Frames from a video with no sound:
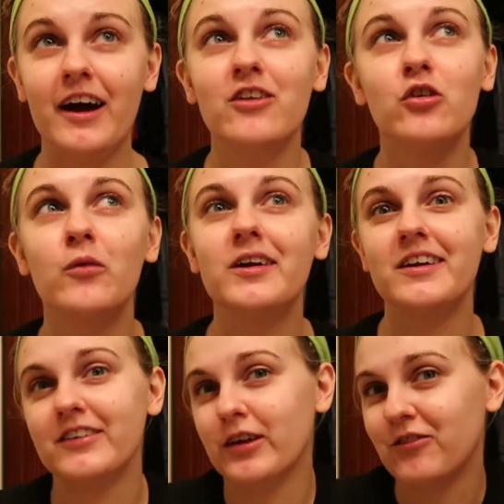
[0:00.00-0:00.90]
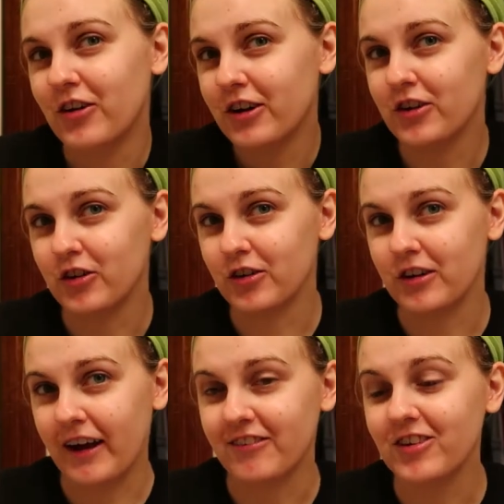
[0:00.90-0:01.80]
I don't know what it is, I'm very
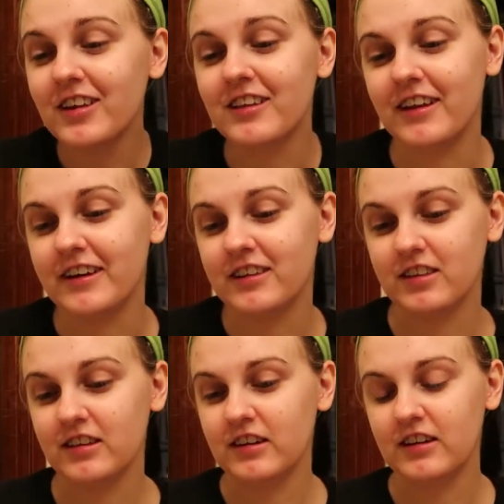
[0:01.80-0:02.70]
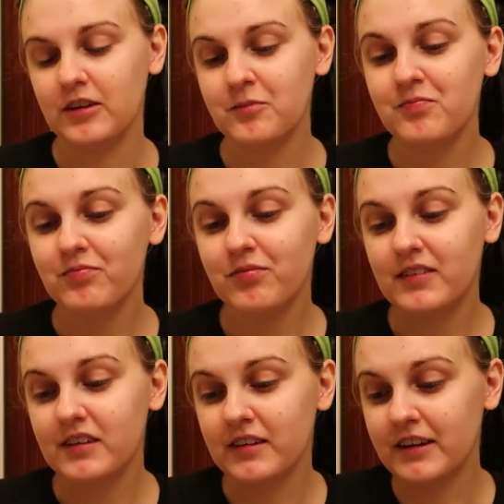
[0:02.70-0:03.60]
good. I really like the
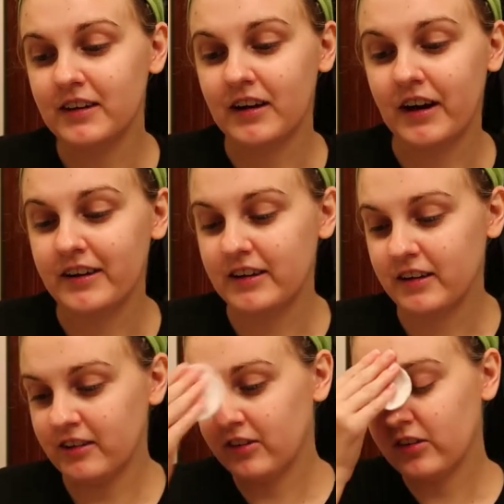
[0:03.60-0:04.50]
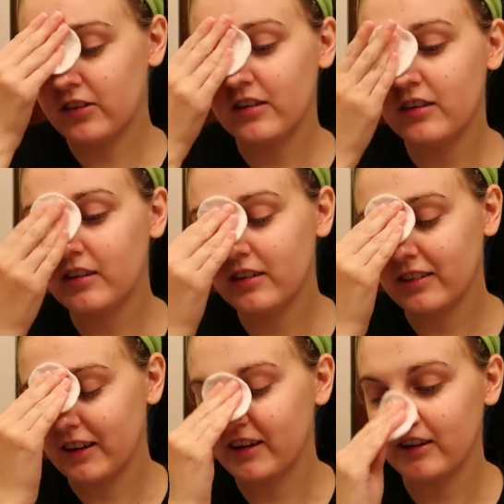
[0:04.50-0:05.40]
late 90s,
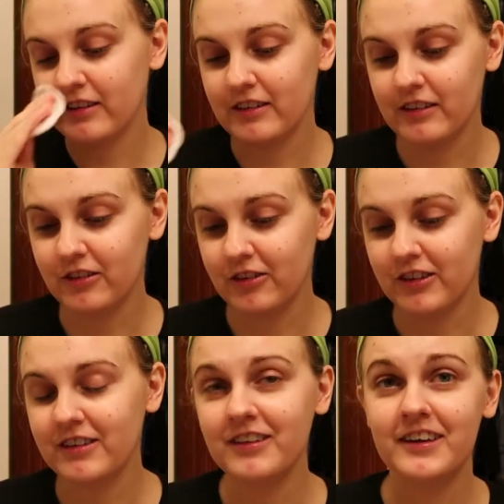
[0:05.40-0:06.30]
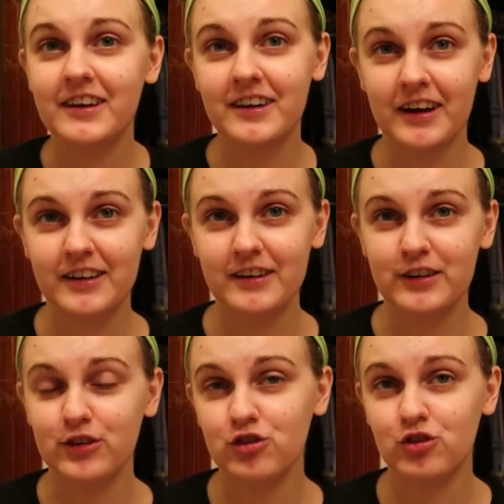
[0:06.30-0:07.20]
like early to late
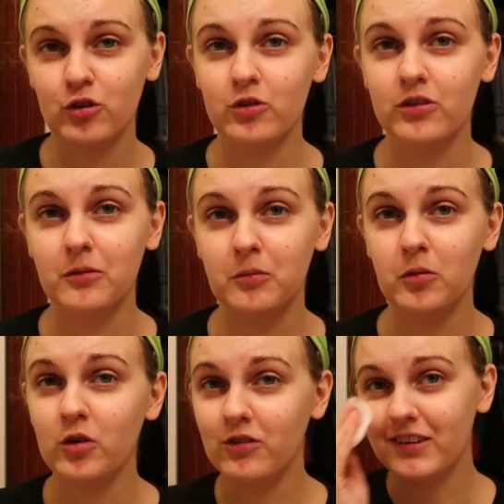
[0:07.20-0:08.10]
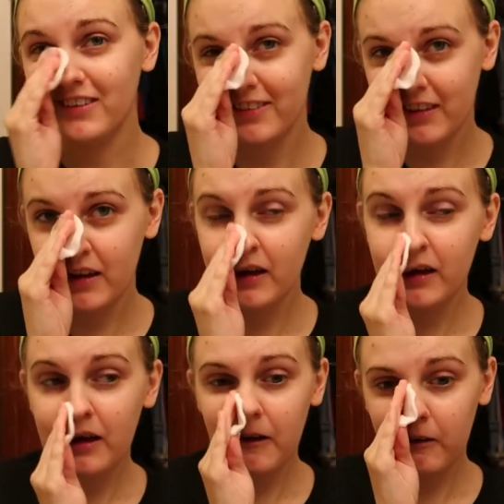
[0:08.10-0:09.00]
90s shows and movies
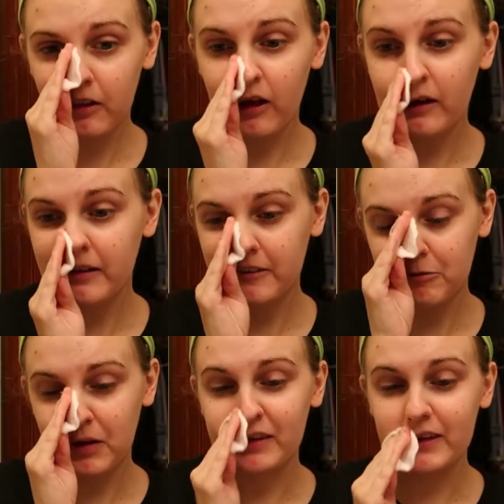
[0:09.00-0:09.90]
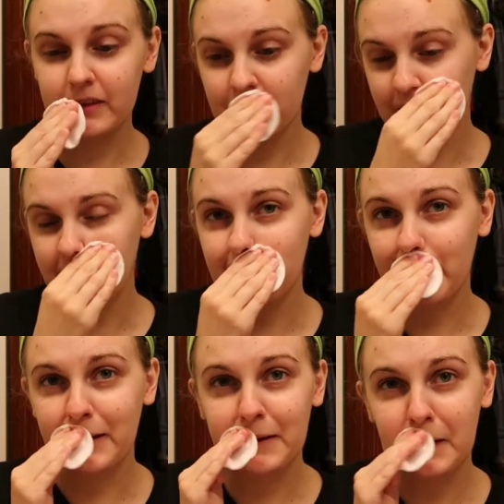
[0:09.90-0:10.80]
a lot, mainly in the late
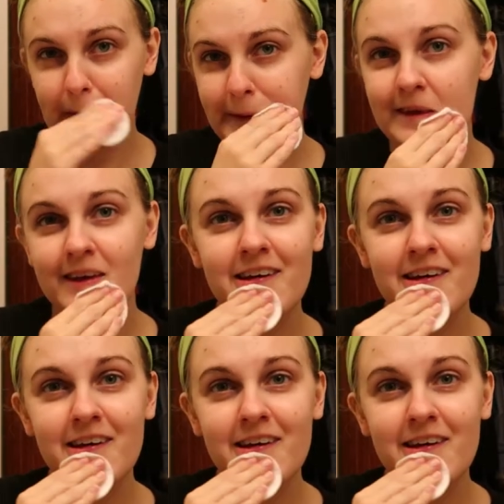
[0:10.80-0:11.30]
90s